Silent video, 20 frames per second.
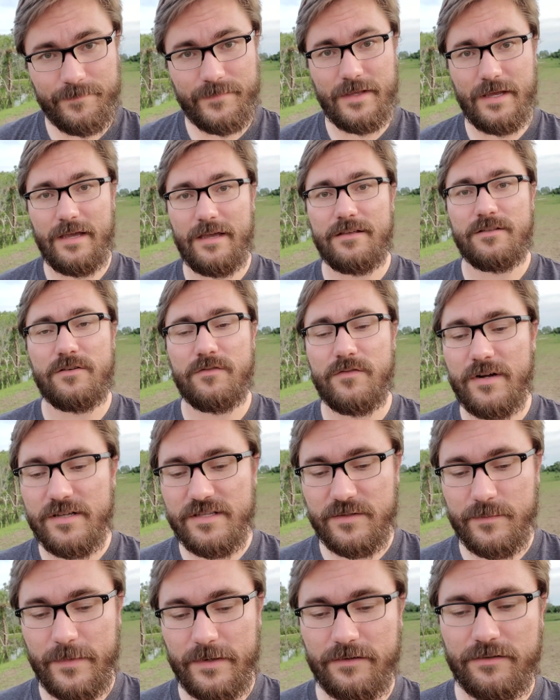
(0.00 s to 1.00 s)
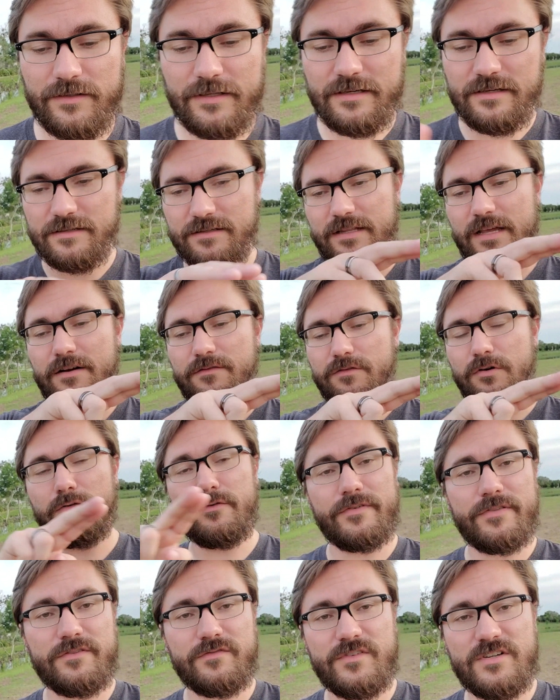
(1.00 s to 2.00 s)
And Orion's belt is that row
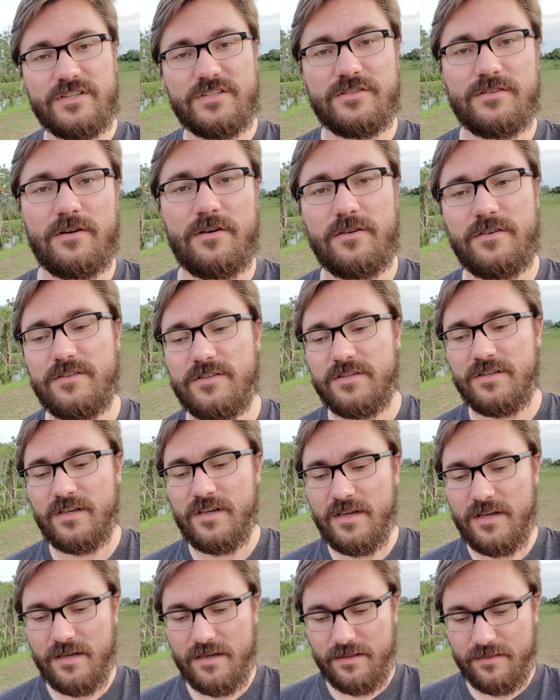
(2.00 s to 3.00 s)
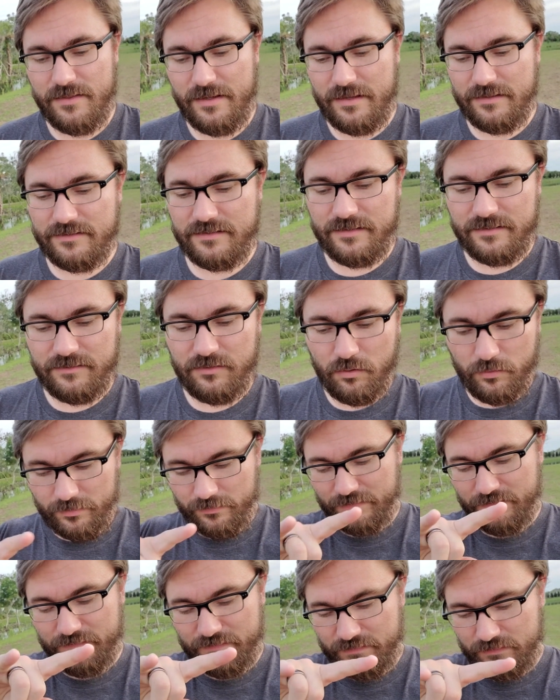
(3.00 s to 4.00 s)
of three stars that,
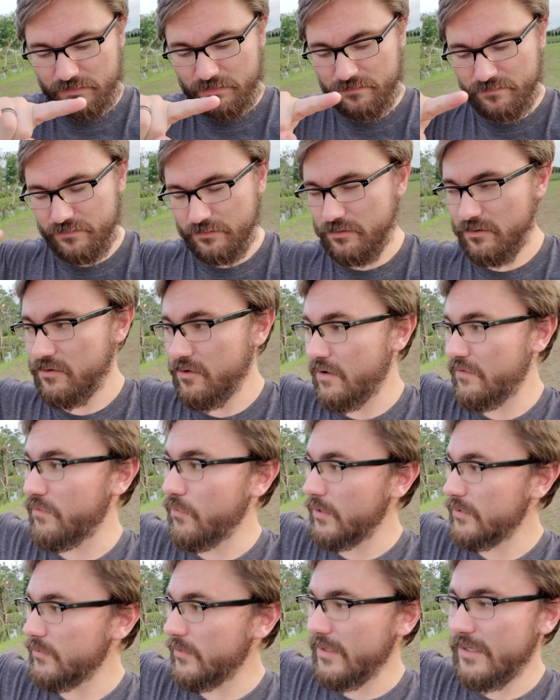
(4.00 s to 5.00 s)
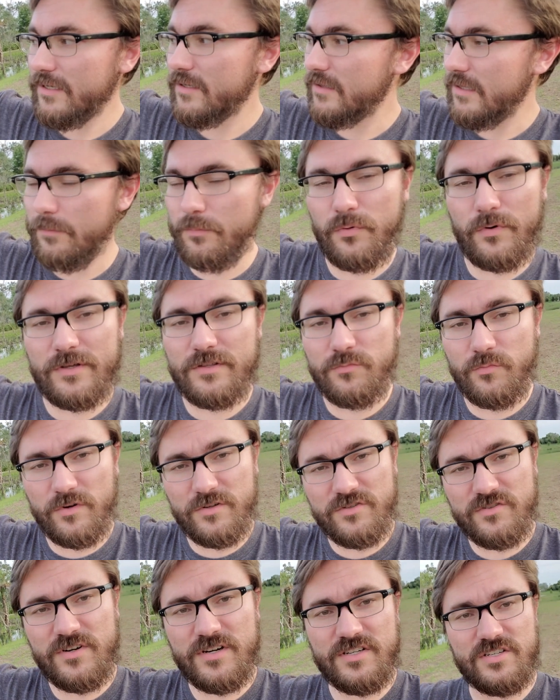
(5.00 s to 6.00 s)
if you look off one way, they point one
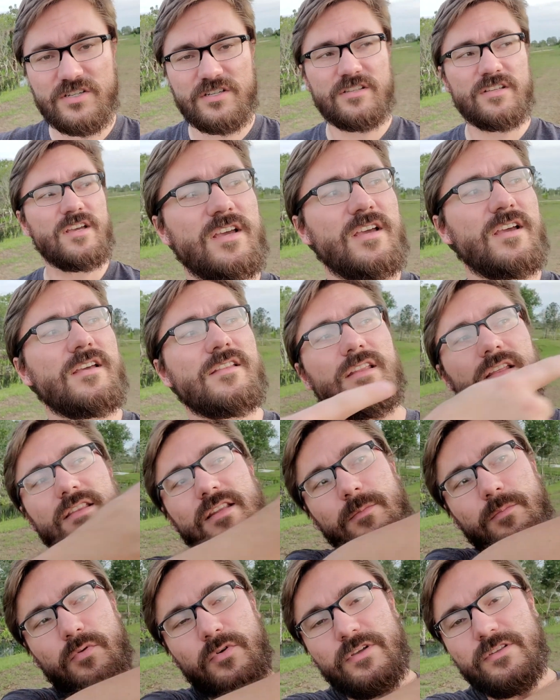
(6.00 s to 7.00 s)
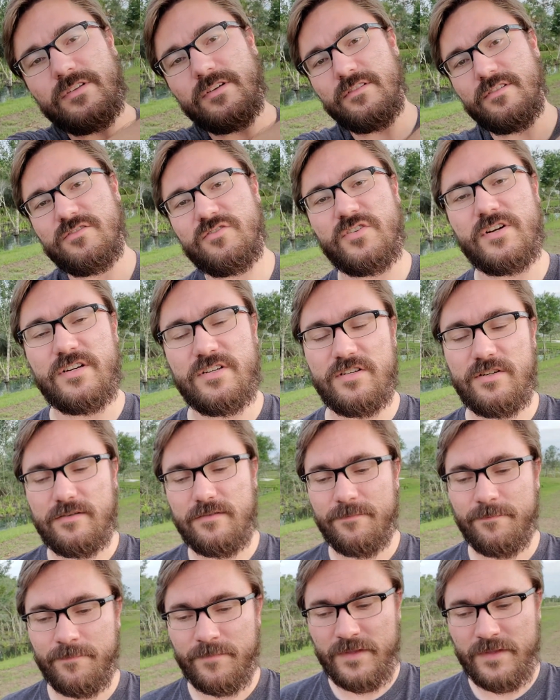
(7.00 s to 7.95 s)
direction, then they point another direction.